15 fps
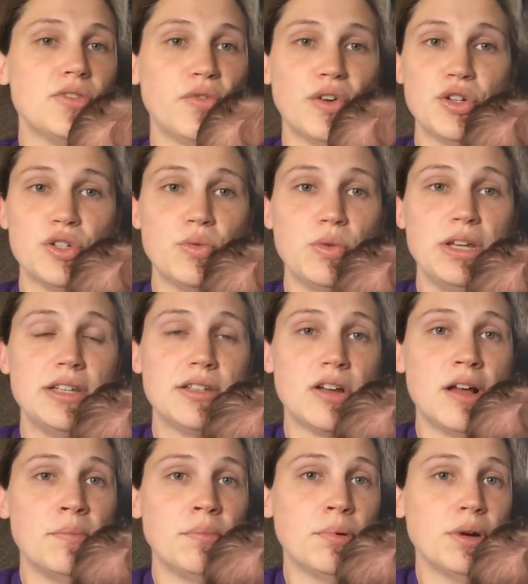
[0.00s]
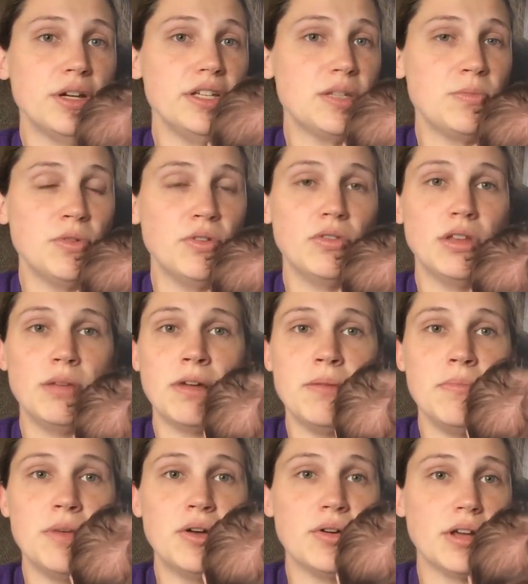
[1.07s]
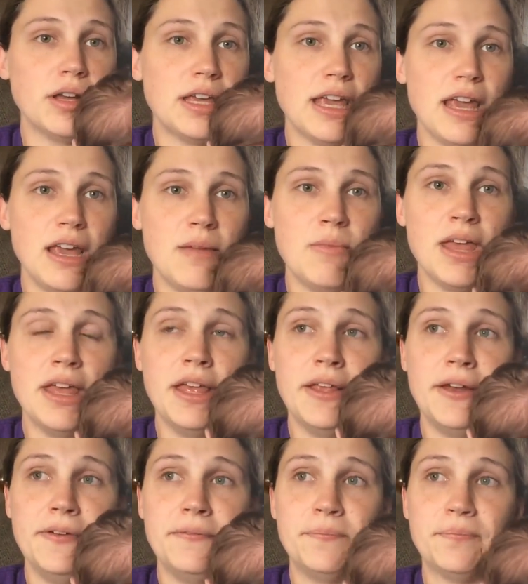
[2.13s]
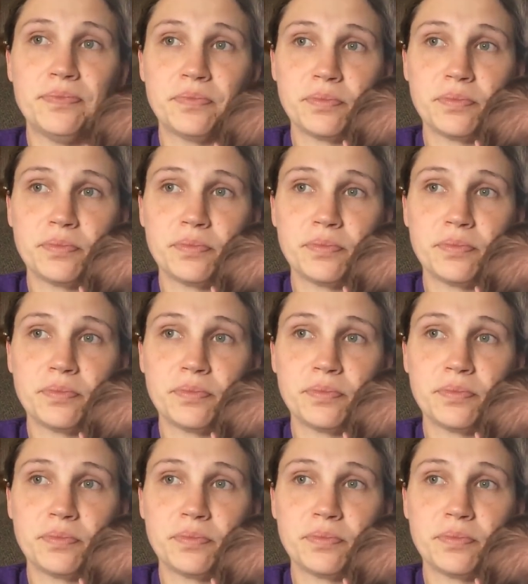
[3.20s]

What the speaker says: first week's gone pretty smoothly. My milk came in.